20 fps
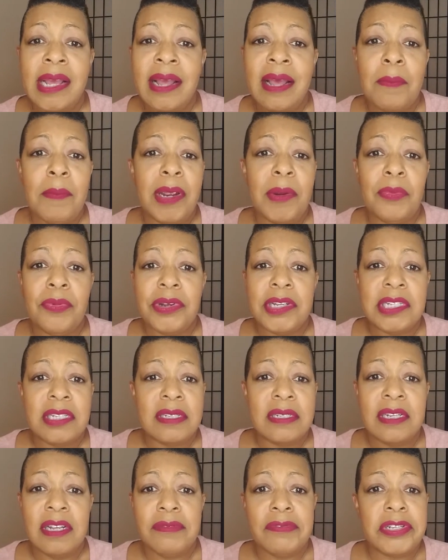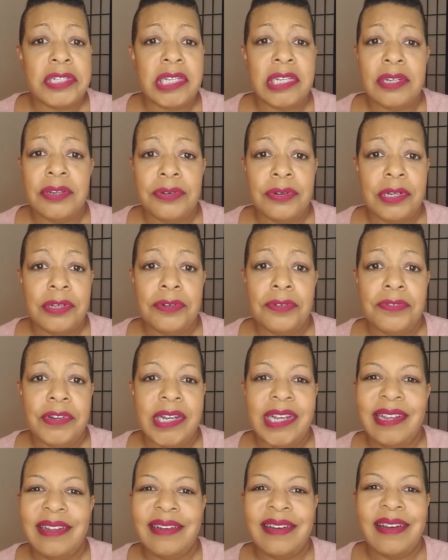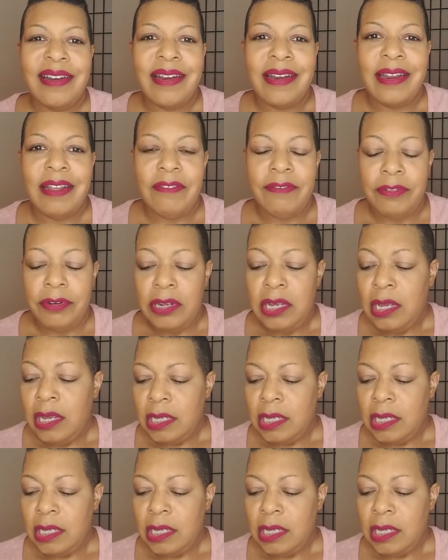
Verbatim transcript: My brushes never stay dirty overnight, never.